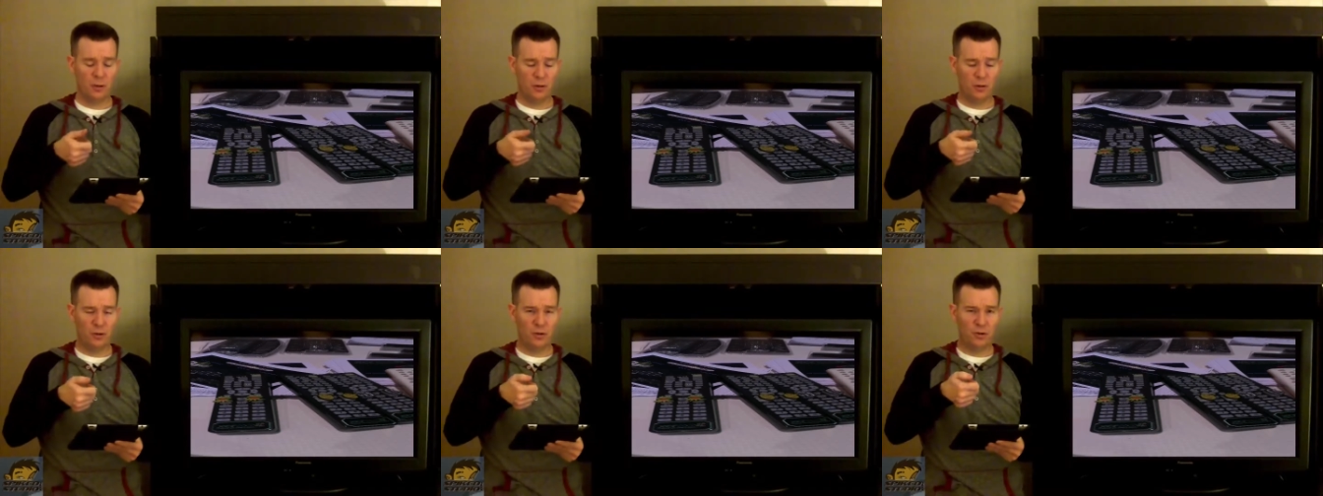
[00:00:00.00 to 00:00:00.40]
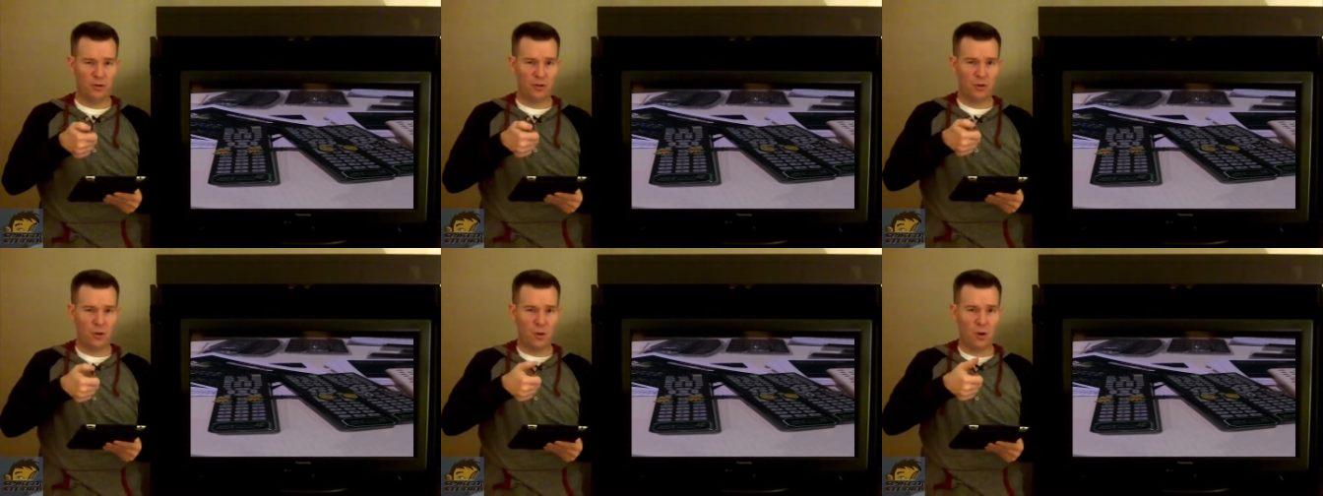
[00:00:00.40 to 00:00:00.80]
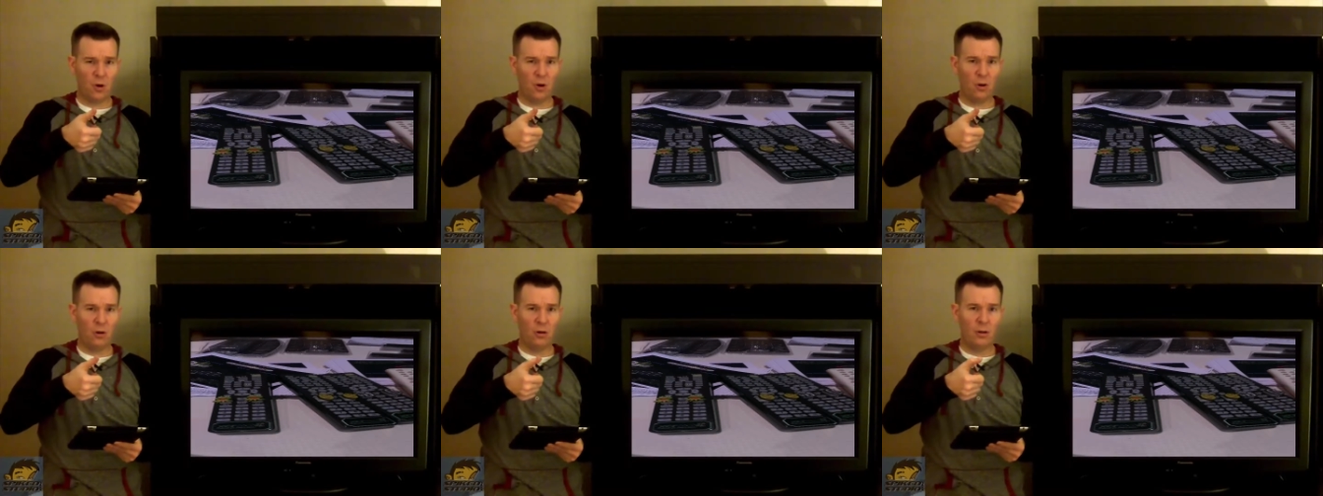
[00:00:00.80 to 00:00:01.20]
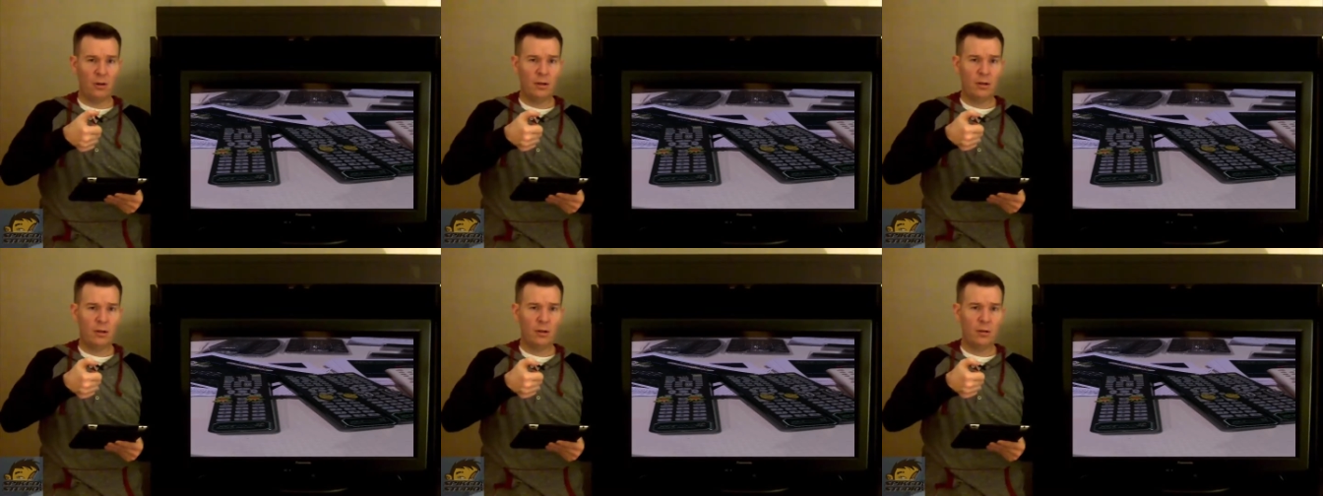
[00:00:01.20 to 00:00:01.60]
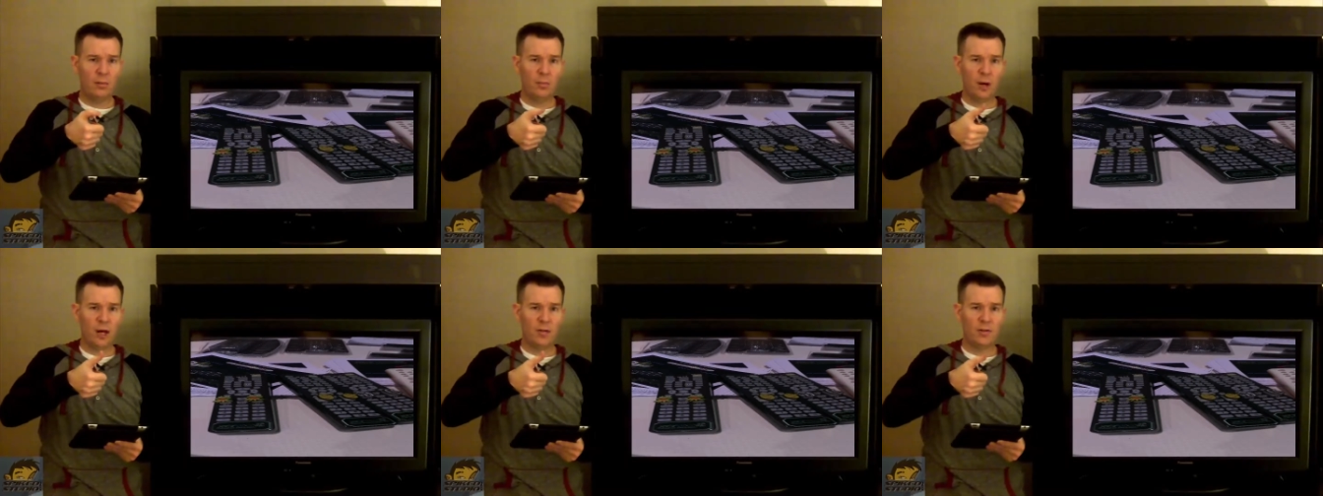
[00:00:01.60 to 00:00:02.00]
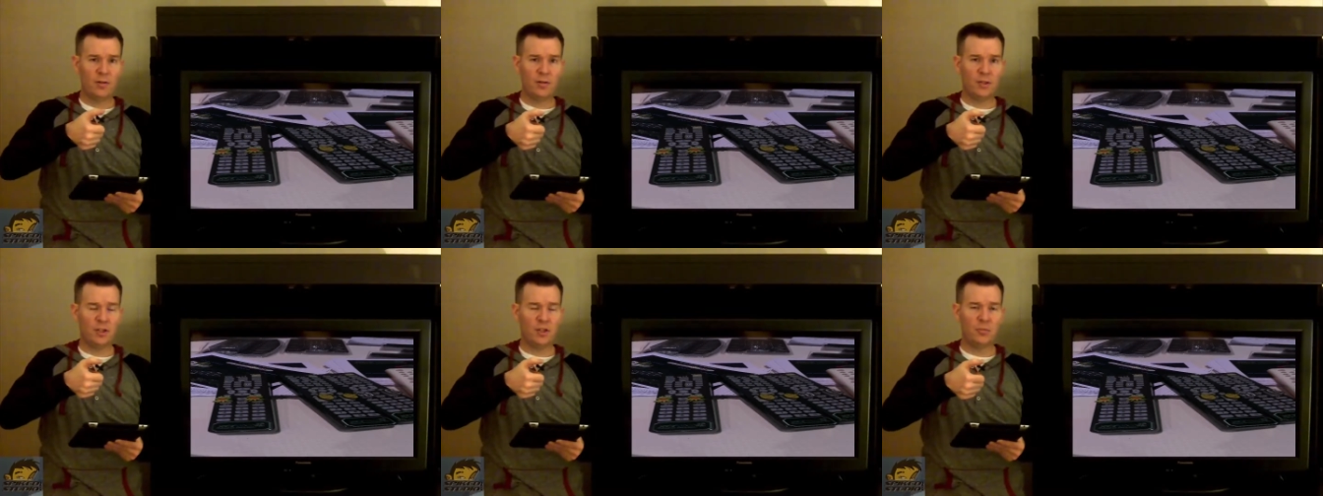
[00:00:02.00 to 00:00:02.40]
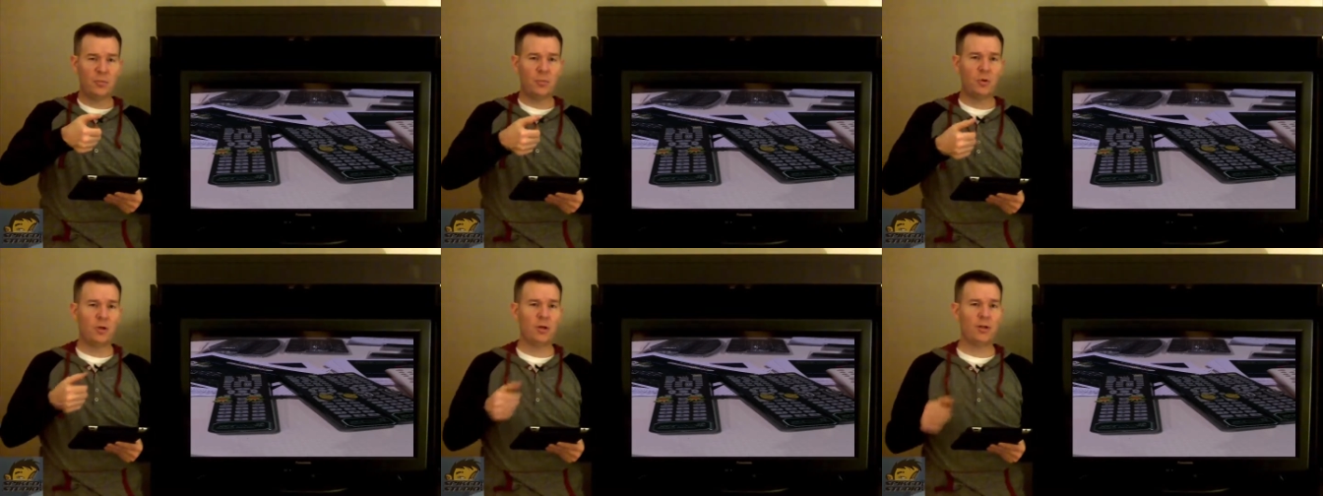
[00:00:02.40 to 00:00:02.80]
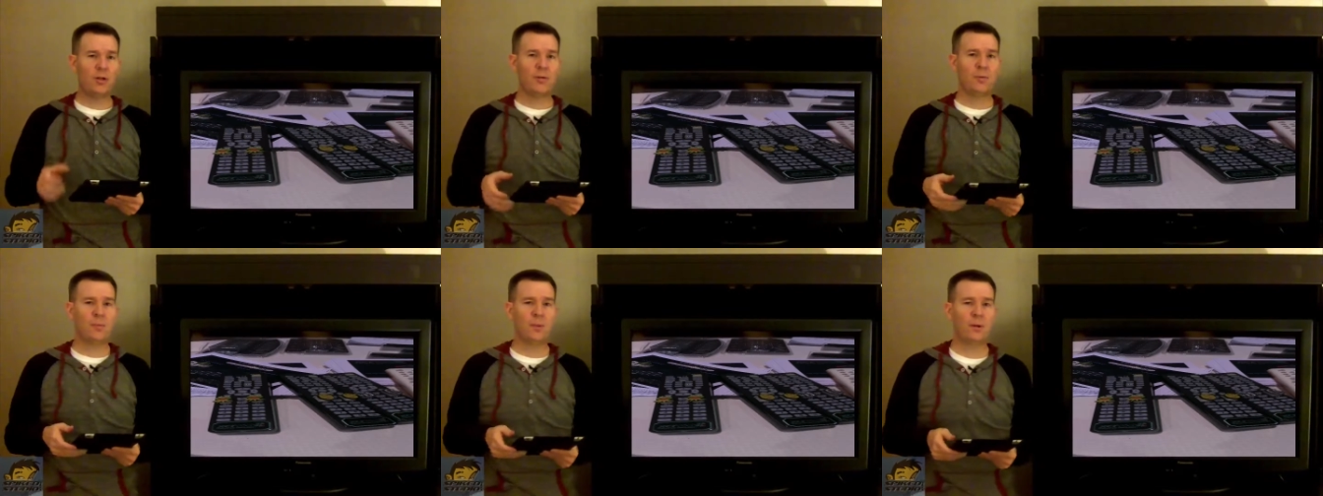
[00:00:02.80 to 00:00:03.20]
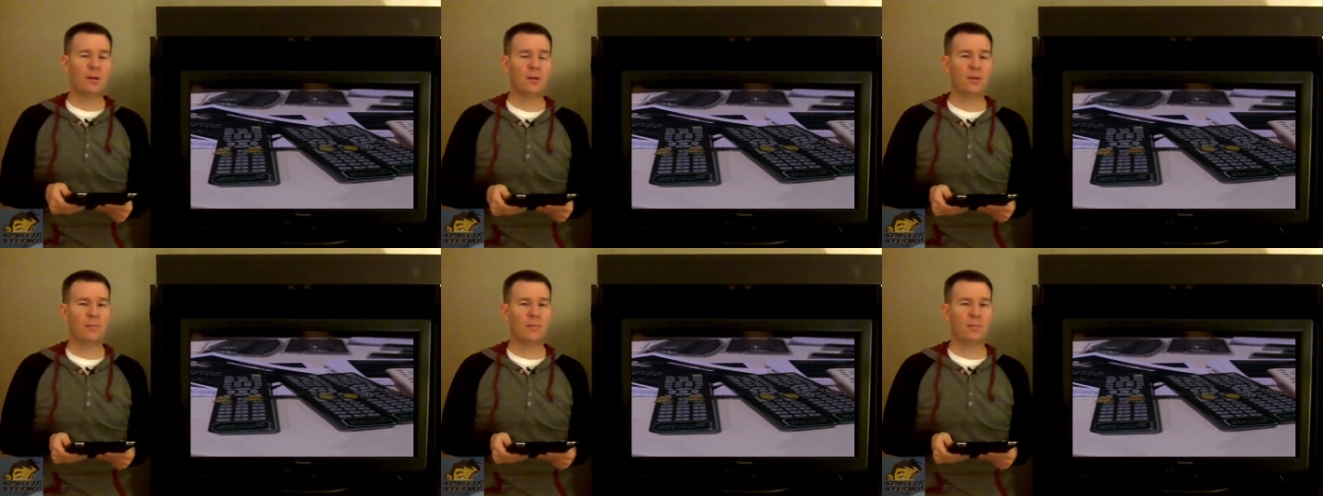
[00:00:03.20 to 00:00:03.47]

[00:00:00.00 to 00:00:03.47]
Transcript: They're little scroll buttons that you put on your...